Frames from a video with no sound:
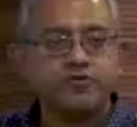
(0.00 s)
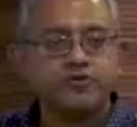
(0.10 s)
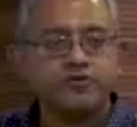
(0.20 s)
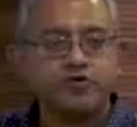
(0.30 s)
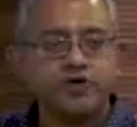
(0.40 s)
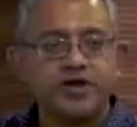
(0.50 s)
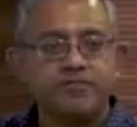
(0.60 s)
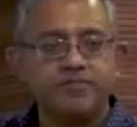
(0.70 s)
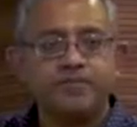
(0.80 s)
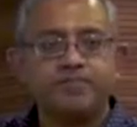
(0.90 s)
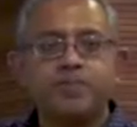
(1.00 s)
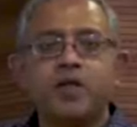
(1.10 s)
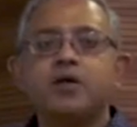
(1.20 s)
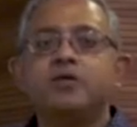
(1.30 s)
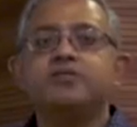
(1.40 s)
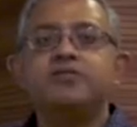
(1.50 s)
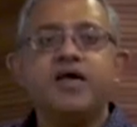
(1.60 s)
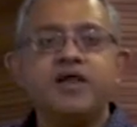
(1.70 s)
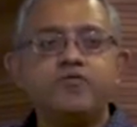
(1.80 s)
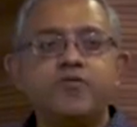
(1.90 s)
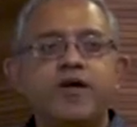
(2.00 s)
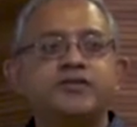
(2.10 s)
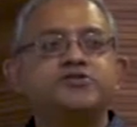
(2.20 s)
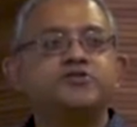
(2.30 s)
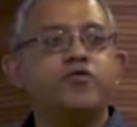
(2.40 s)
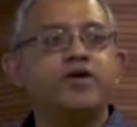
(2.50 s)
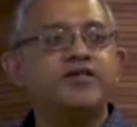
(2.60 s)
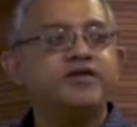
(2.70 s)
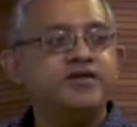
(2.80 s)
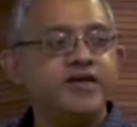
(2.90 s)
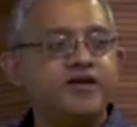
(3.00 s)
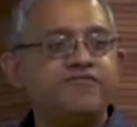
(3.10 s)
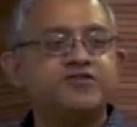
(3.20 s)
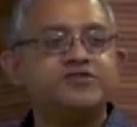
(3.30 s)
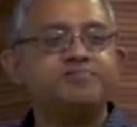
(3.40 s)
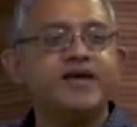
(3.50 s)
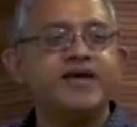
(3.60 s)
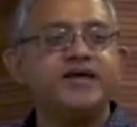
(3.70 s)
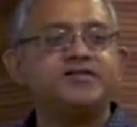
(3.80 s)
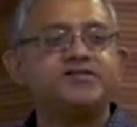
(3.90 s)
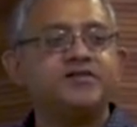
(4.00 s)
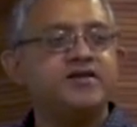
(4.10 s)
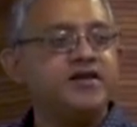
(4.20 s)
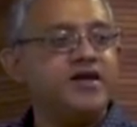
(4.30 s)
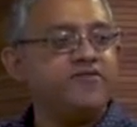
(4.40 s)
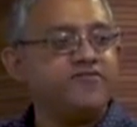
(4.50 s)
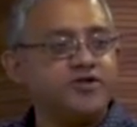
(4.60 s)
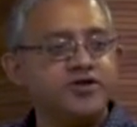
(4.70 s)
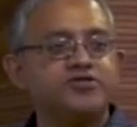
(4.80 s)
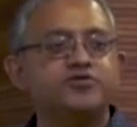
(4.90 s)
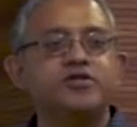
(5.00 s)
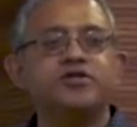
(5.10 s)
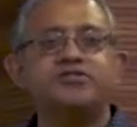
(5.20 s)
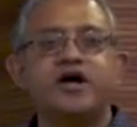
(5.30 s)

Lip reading: to a stone temple. Then when slowly the need for space, the need for ritual